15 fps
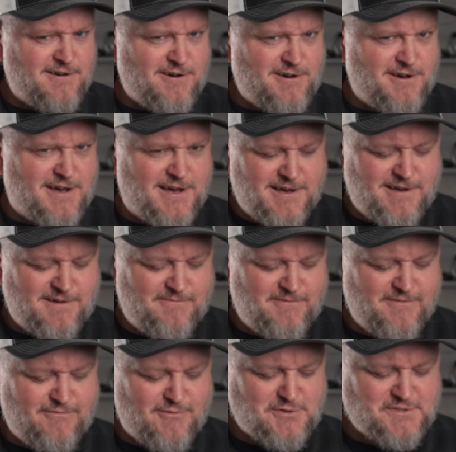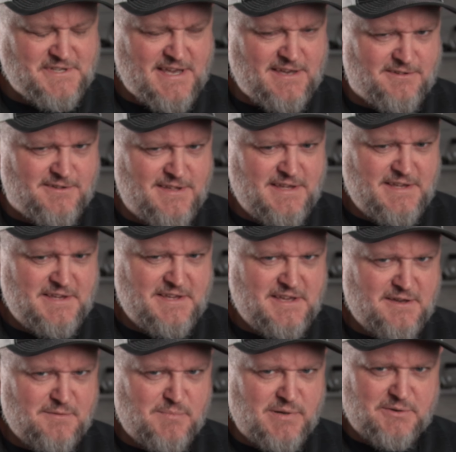for sale,
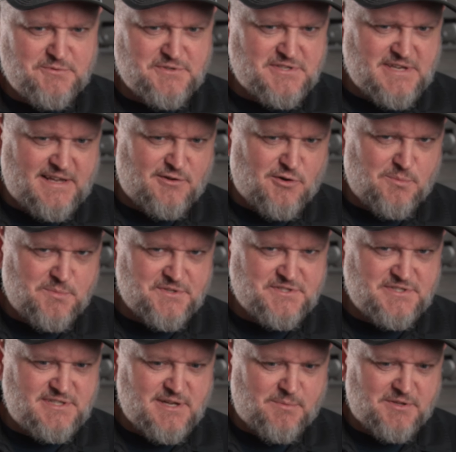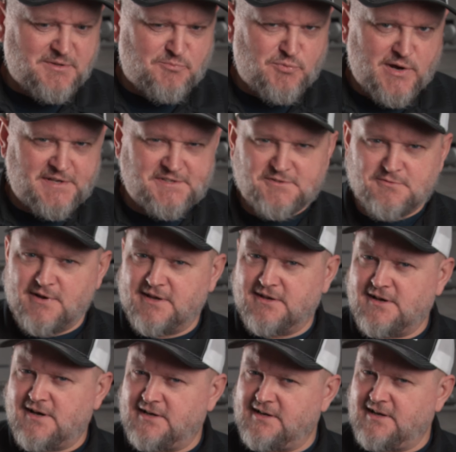but it was at almost double the price. So I
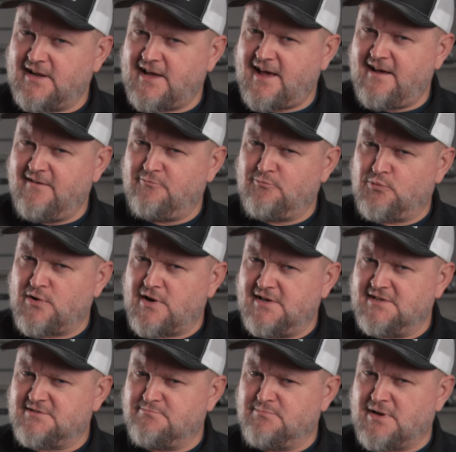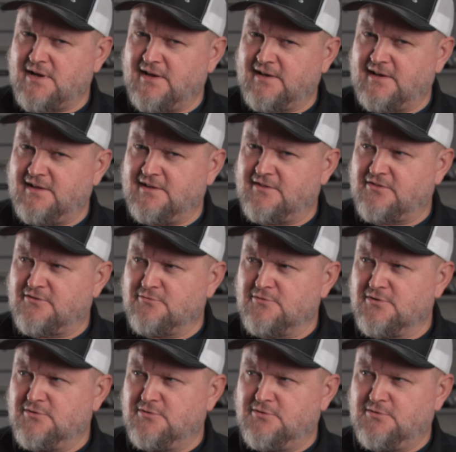got it half price buying it
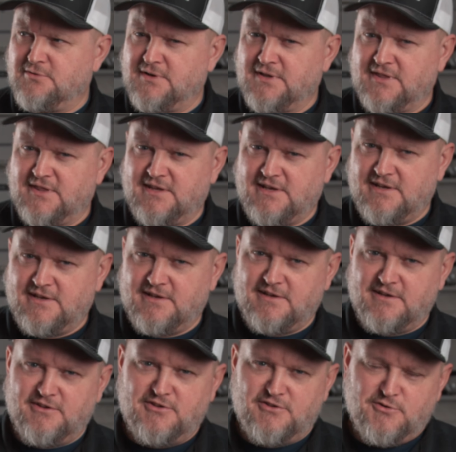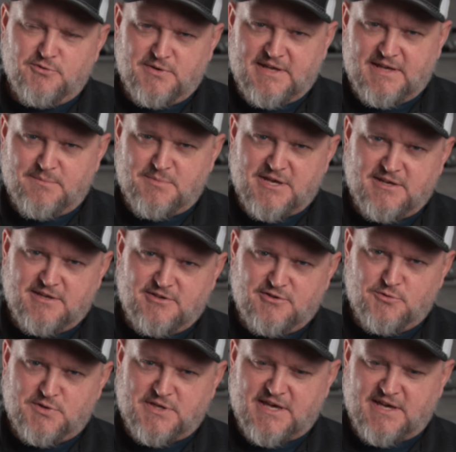through the eBay
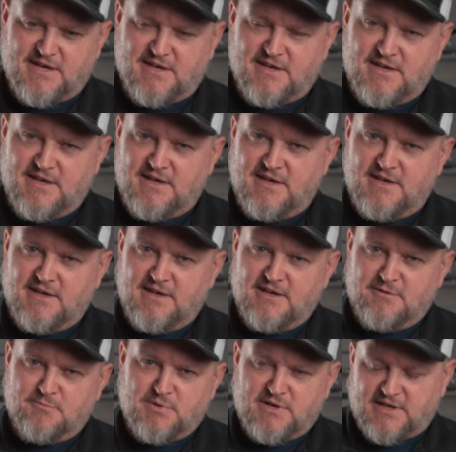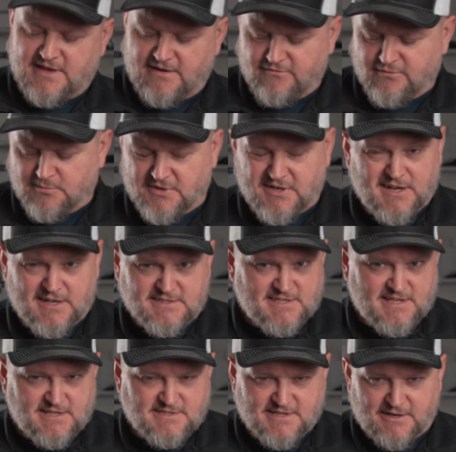UK, but it came from the United
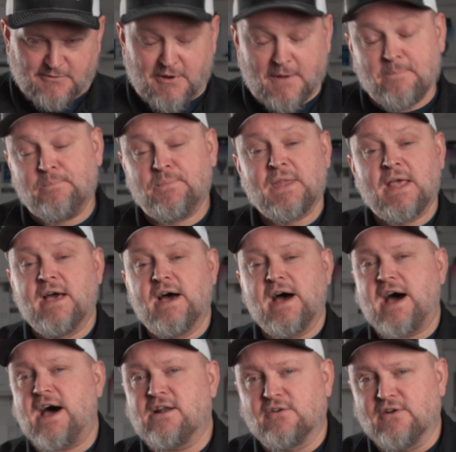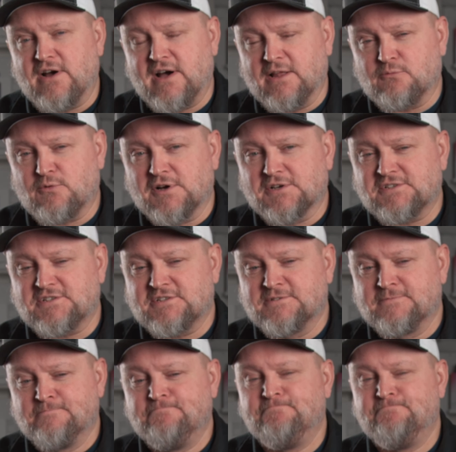States anyway. I don't know how it works.